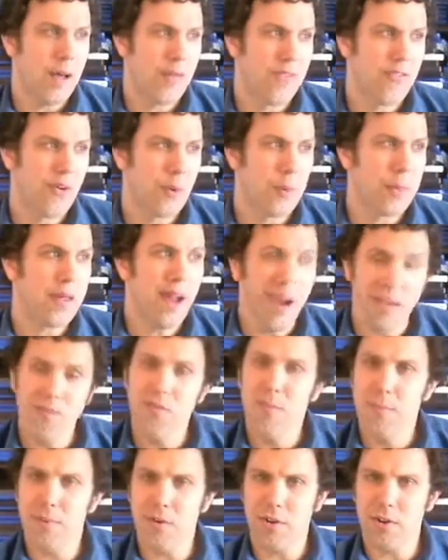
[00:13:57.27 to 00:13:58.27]
So the
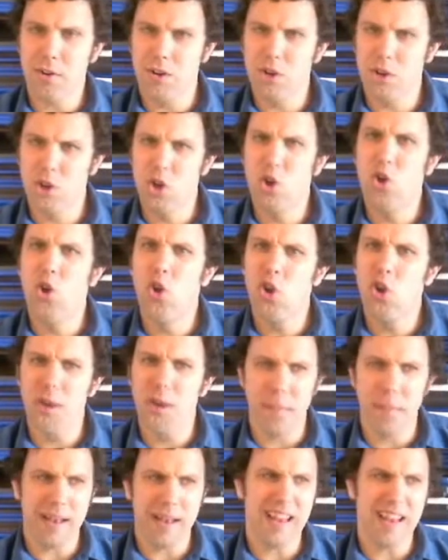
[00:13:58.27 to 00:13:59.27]
costumes are good,
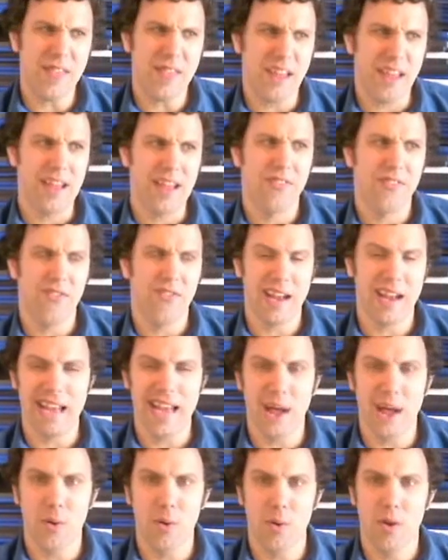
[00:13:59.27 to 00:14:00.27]
but nothing stand
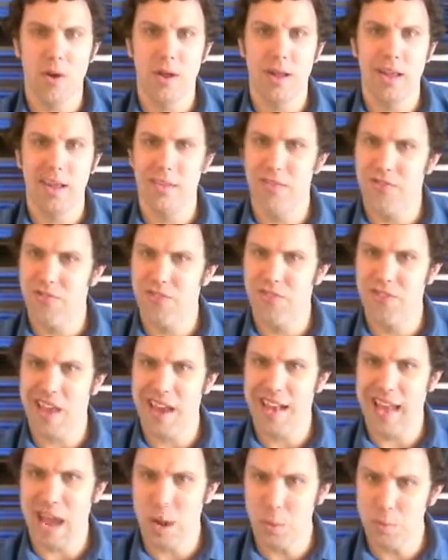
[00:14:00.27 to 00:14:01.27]

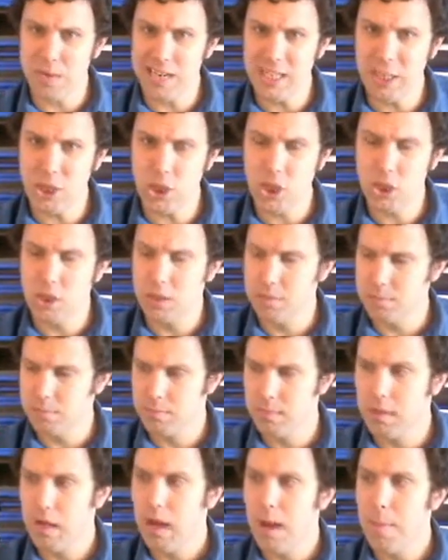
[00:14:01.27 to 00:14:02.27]
out-ish.
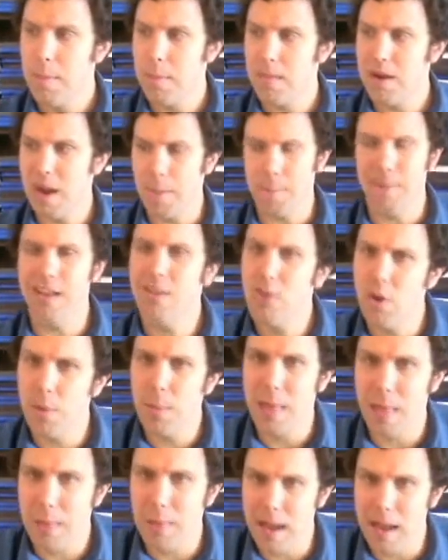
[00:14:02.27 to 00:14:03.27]
But they're not meant to.
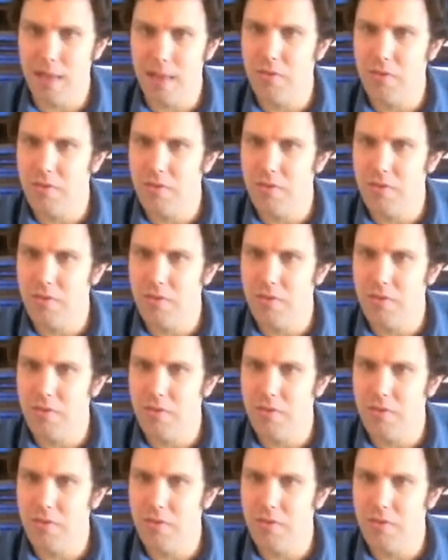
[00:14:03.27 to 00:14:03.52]
That is